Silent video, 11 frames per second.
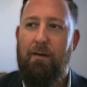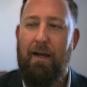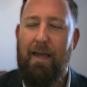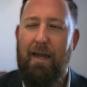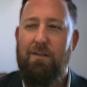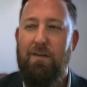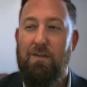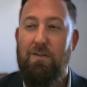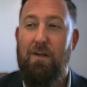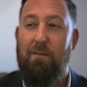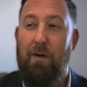I kind of
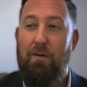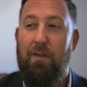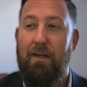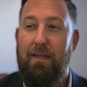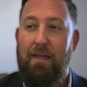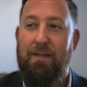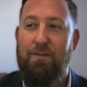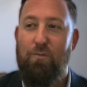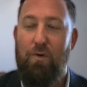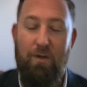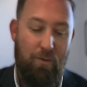touched on both
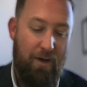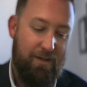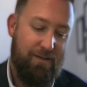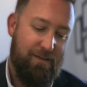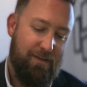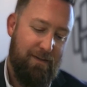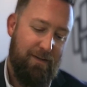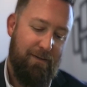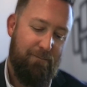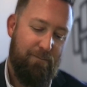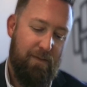ideas. One was
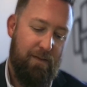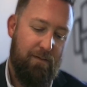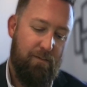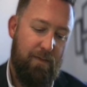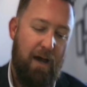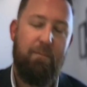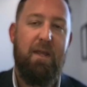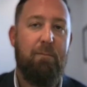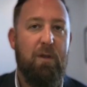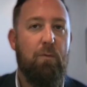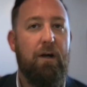not being
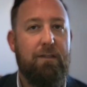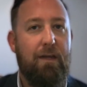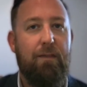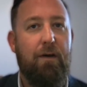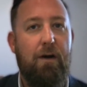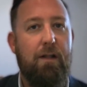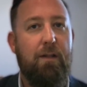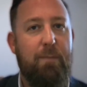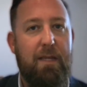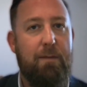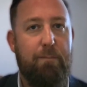able to walk down the hall
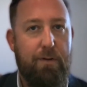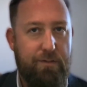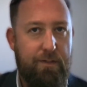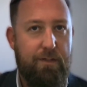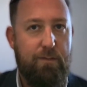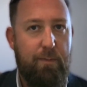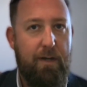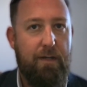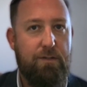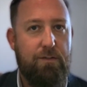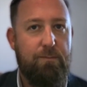and meet in person as
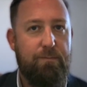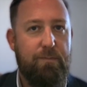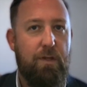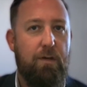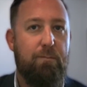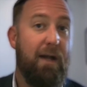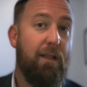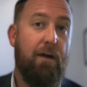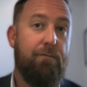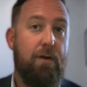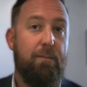much. So my
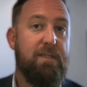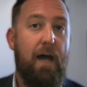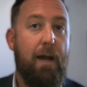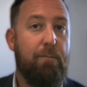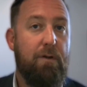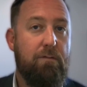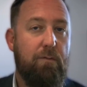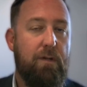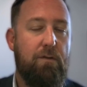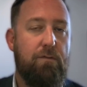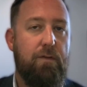law firm is hybrid.
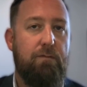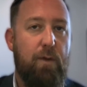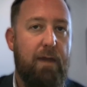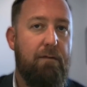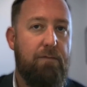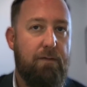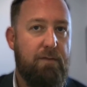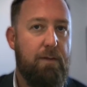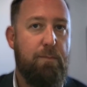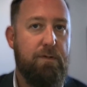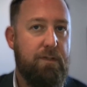We have a
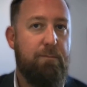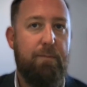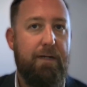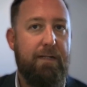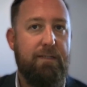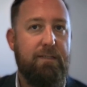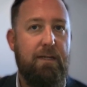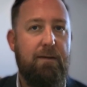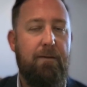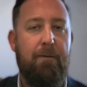50% policy.